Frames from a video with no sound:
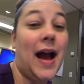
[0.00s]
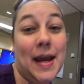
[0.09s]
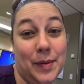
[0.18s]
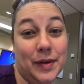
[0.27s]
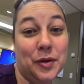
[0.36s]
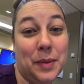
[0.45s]
I
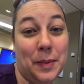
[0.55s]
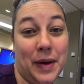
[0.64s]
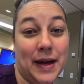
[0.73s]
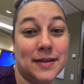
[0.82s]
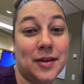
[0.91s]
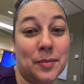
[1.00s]
am a little bit
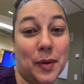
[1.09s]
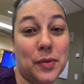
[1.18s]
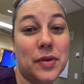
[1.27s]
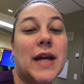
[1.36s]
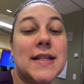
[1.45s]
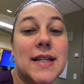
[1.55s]
behind on both.
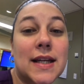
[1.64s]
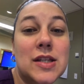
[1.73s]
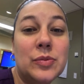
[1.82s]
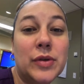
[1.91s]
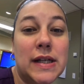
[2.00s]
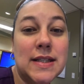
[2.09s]
I did get
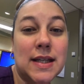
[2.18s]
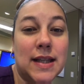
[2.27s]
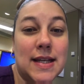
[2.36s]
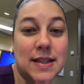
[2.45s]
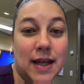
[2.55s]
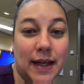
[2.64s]
some reading done
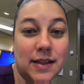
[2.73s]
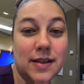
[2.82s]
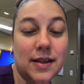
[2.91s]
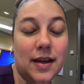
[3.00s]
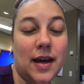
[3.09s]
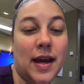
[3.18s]
last night,
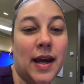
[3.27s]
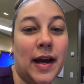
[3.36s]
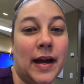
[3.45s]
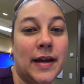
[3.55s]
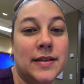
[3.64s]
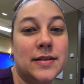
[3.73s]

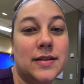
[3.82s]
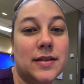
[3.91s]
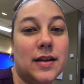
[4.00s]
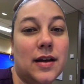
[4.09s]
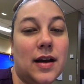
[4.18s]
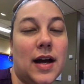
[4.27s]
and
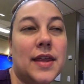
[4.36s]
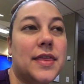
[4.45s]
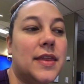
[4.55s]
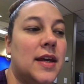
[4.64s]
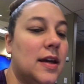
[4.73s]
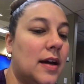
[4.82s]
I
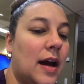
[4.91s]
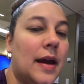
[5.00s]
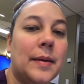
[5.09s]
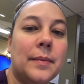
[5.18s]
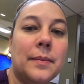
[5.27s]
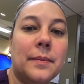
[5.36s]
think
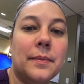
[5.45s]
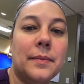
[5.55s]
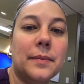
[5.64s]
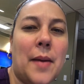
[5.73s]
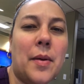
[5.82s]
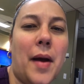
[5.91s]
I'm
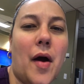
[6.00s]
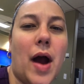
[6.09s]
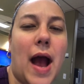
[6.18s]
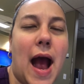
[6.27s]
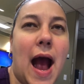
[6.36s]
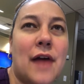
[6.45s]
about
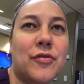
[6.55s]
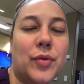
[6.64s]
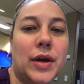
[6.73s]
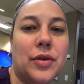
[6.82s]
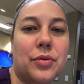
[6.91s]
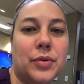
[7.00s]

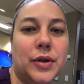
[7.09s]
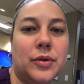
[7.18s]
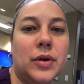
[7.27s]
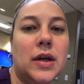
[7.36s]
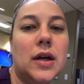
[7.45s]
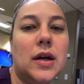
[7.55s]
halfway
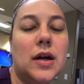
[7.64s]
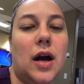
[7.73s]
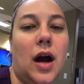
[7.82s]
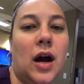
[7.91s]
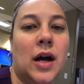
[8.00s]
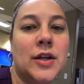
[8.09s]
through
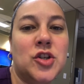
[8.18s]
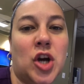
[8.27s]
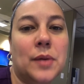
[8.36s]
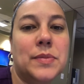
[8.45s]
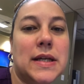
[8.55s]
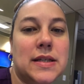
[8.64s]

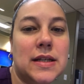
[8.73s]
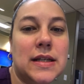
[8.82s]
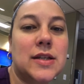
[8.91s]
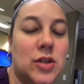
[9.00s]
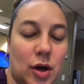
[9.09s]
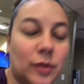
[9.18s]
Charmed
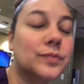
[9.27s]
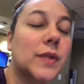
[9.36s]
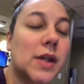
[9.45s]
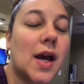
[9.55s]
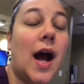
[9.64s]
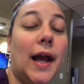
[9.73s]
Destinies, so
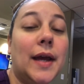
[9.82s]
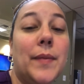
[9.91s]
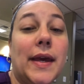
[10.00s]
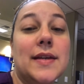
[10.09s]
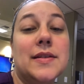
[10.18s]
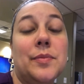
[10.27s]
I am
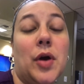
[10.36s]
making some